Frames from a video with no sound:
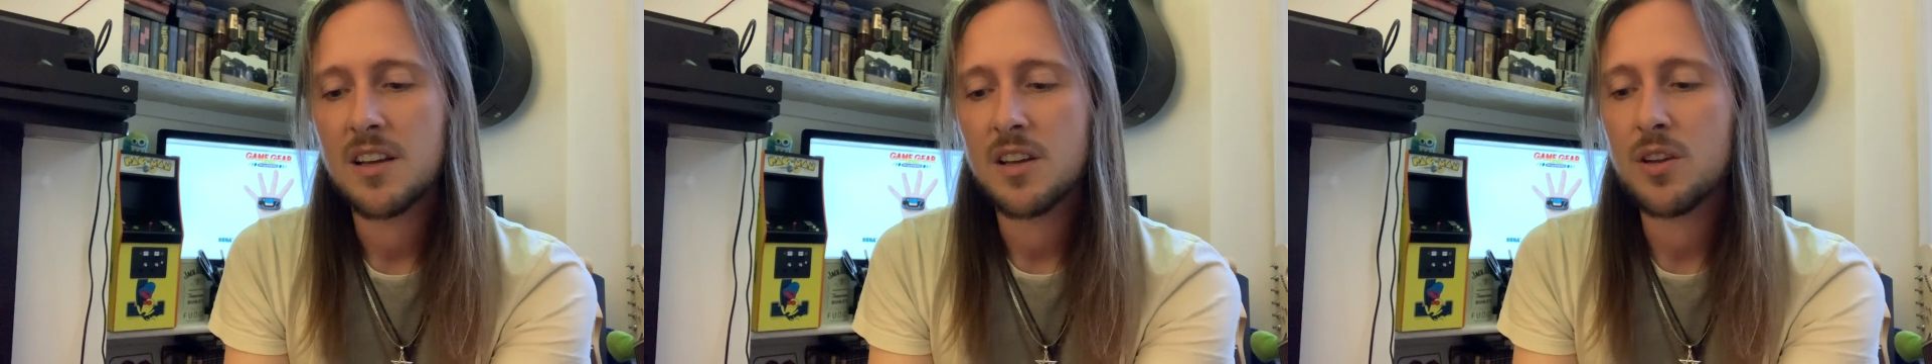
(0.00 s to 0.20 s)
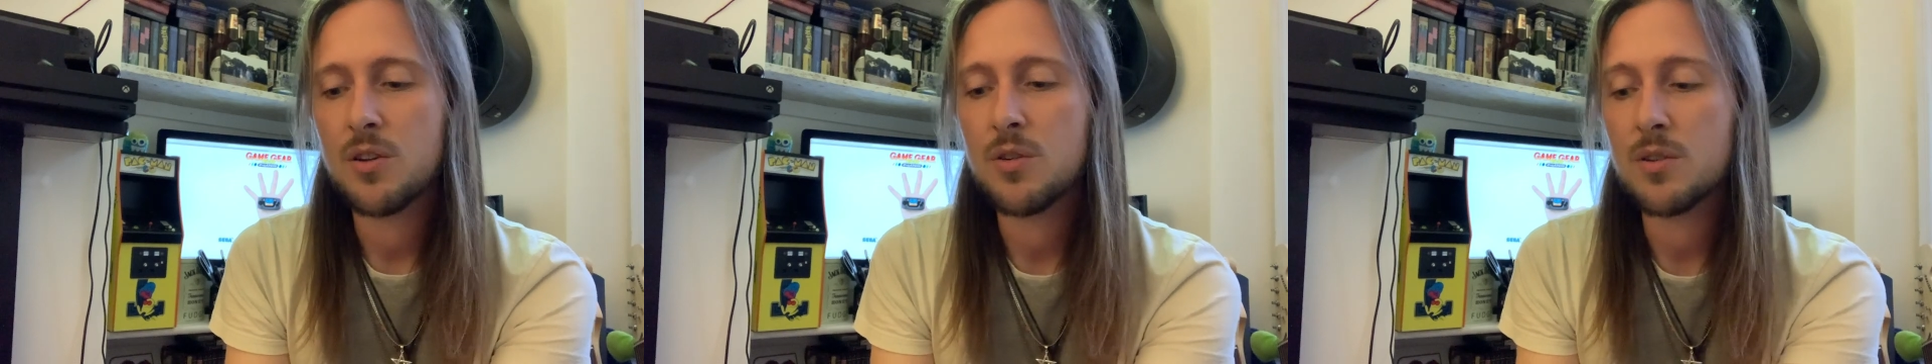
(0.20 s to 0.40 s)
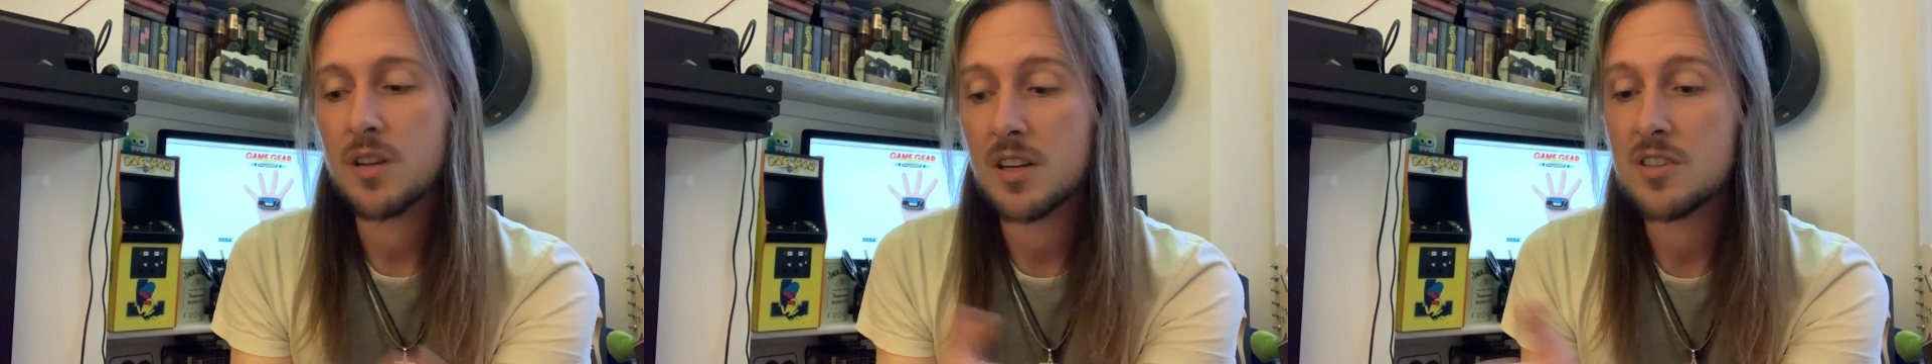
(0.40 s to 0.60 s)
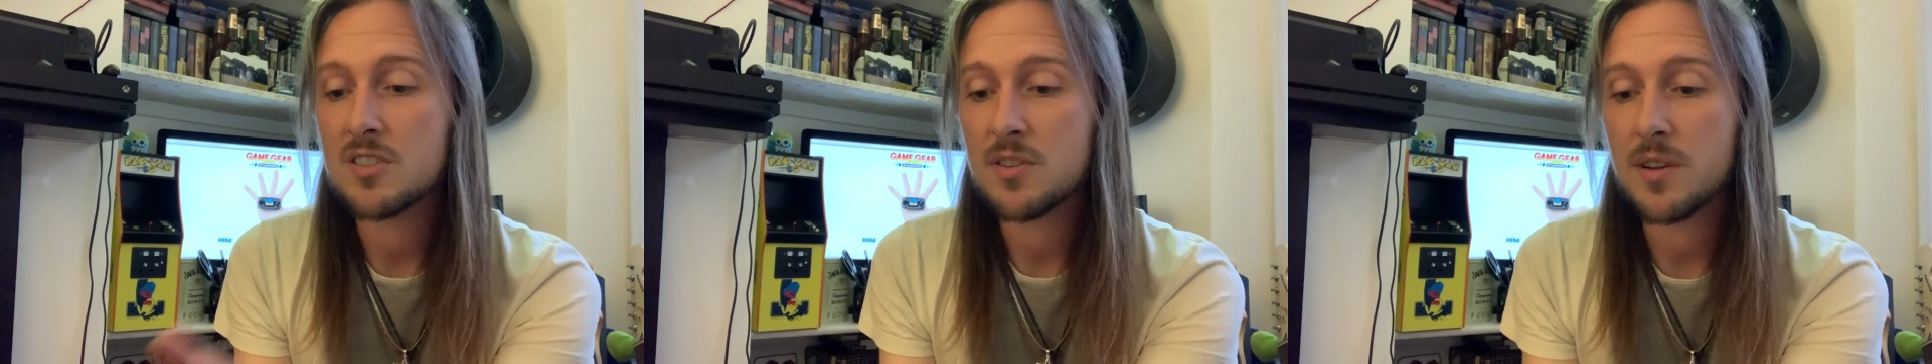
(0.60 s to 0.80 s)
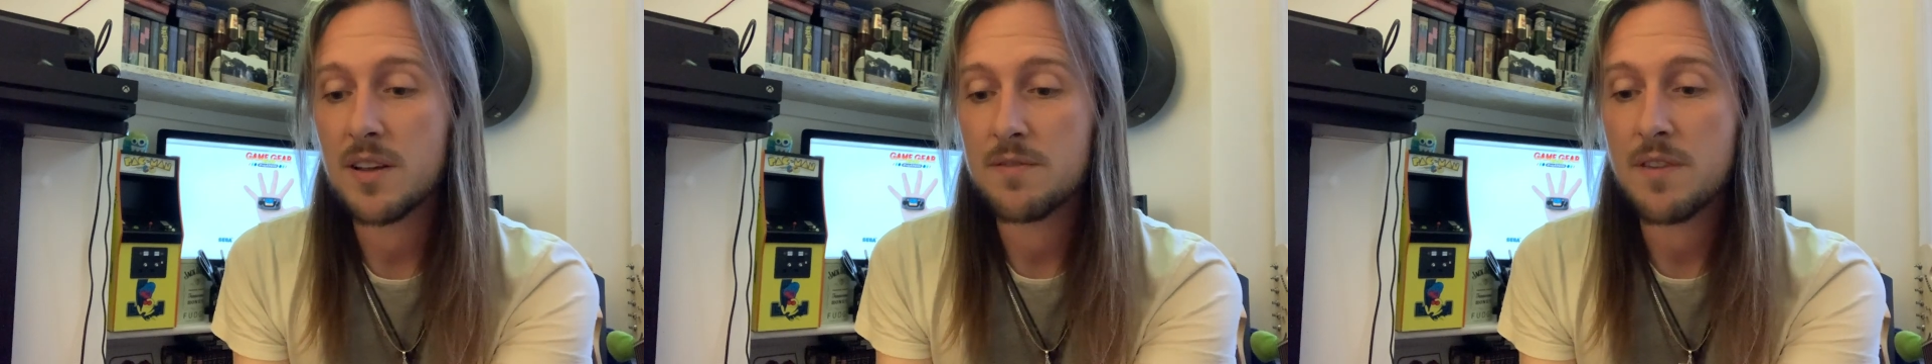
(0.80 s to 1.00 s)
who can
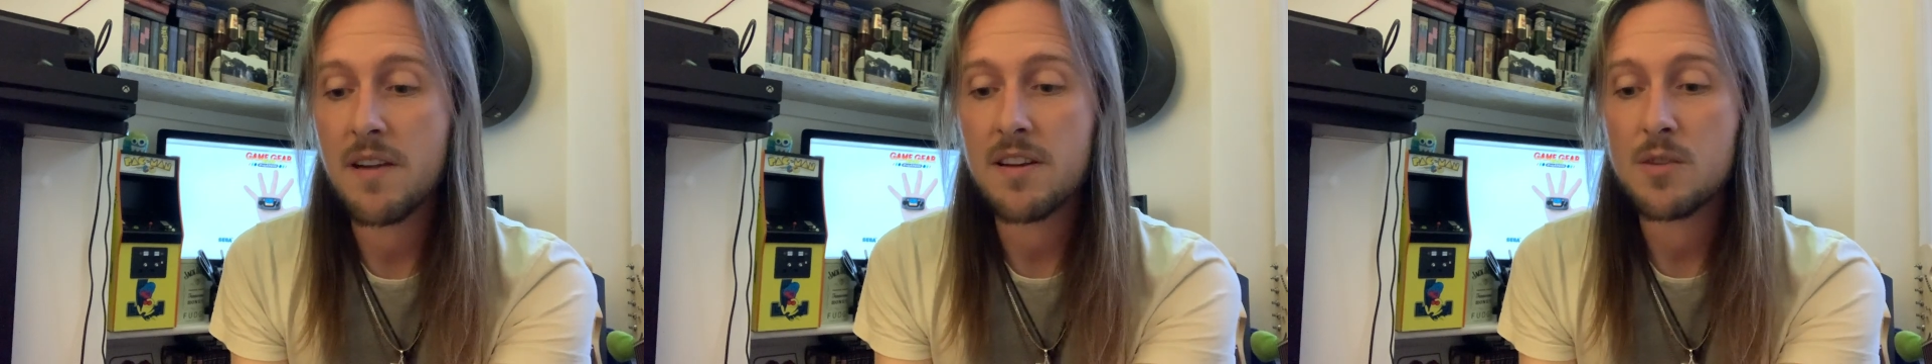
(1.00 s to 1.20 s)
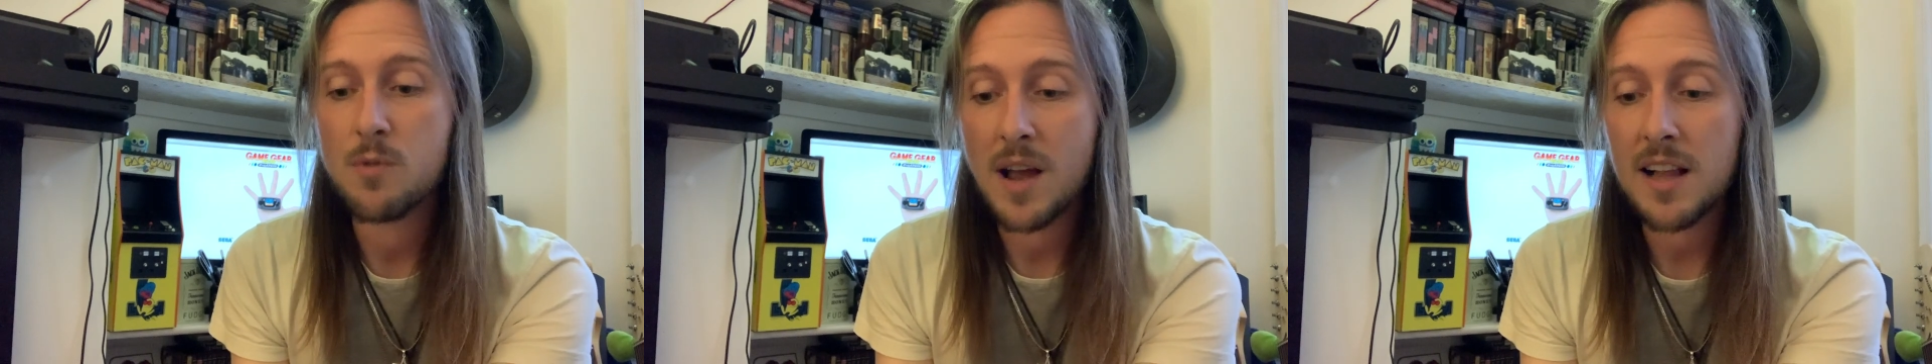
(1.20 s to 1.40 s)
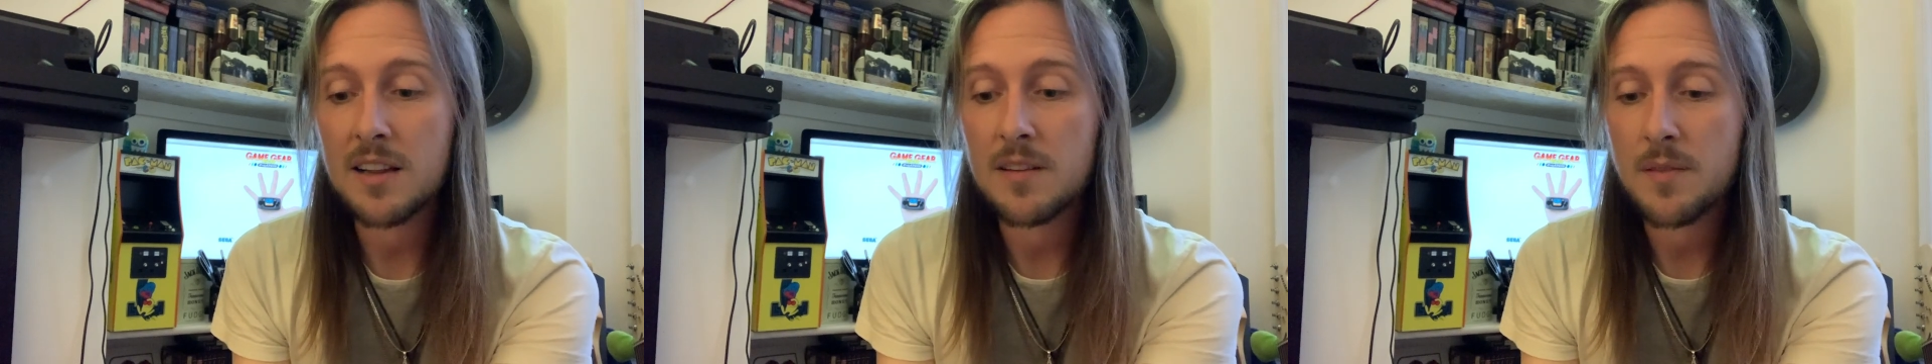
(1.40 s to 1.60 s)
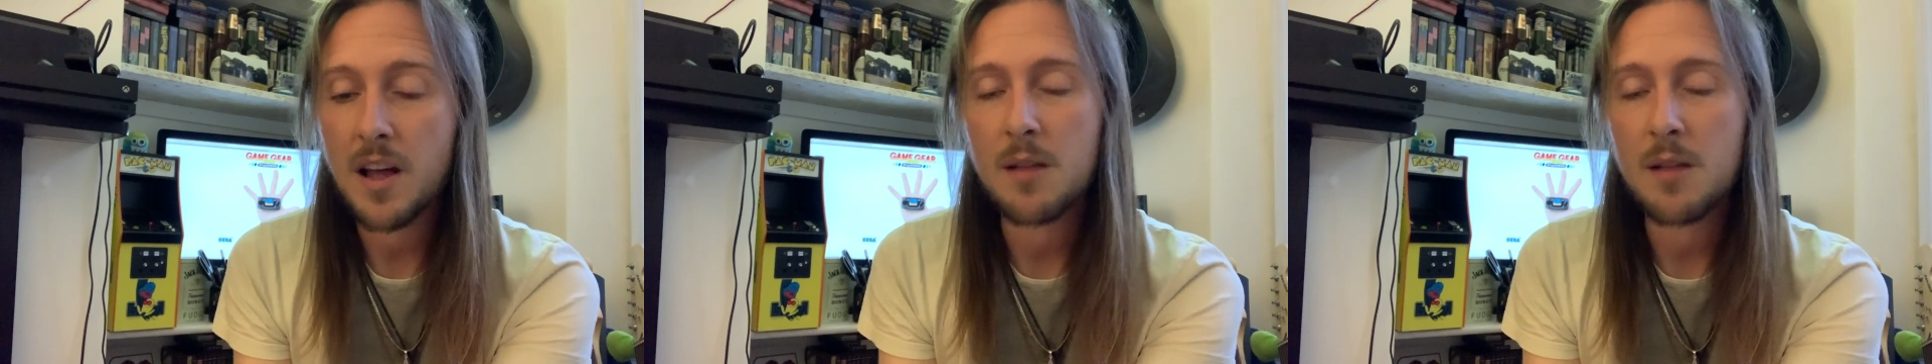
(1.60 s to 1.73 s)
do it very well.